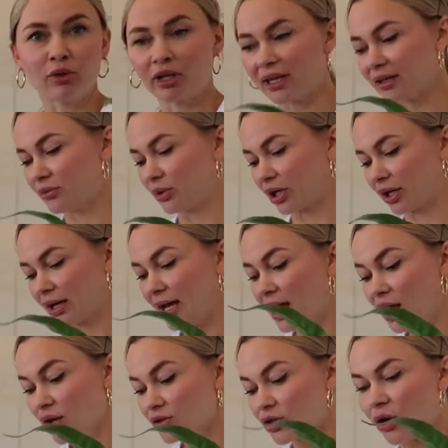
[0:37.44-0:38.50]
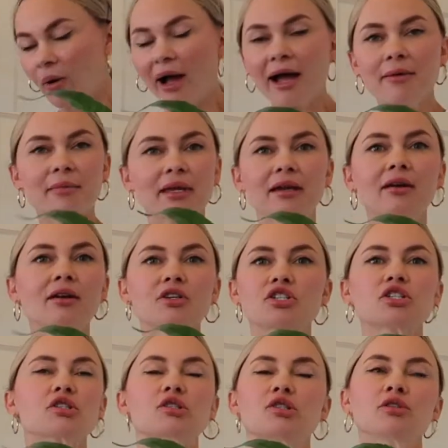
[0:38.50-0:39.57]
while I work. So I'm here
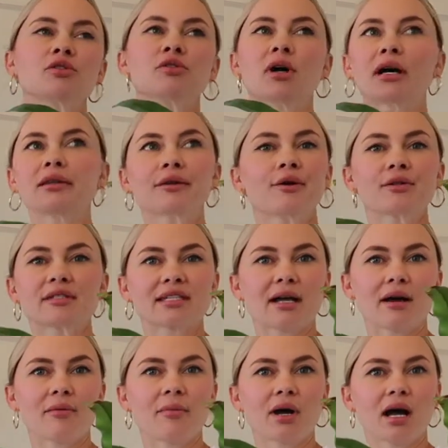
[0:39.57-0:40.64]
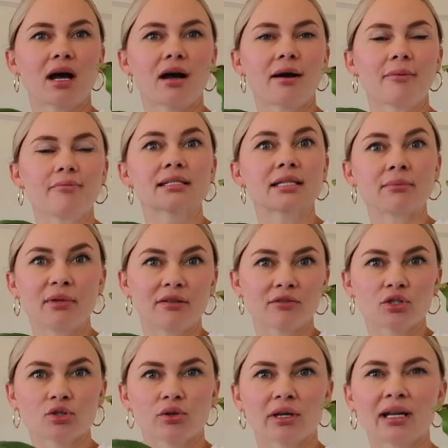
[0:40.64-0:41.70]
just to unload some um, some
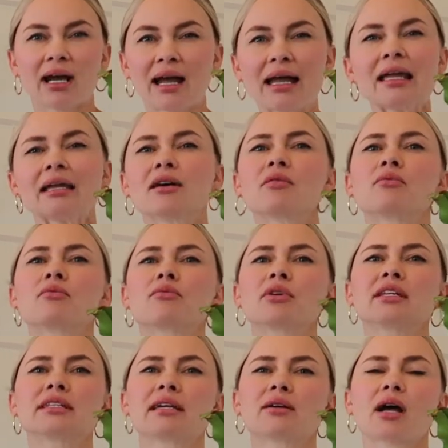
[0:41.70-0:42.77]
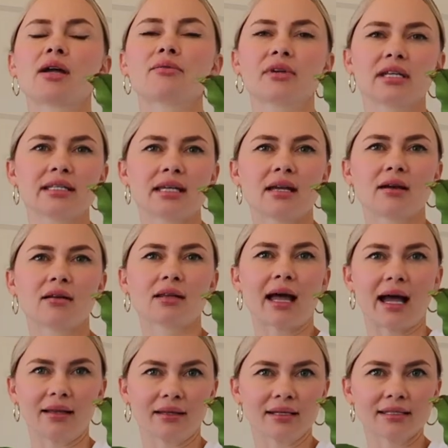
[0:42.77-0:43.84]
inventory. I reta I retail
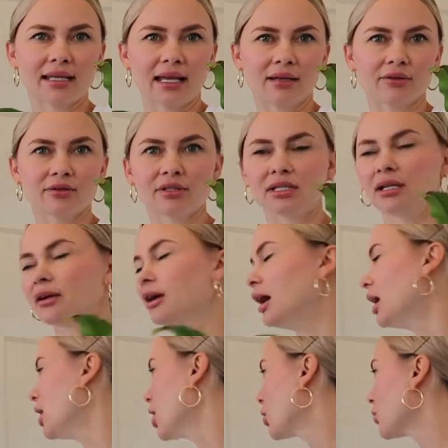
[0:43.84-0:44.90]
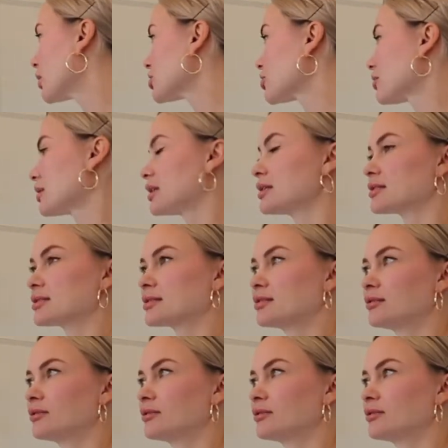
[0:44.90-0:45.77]
Alex candles here, which are these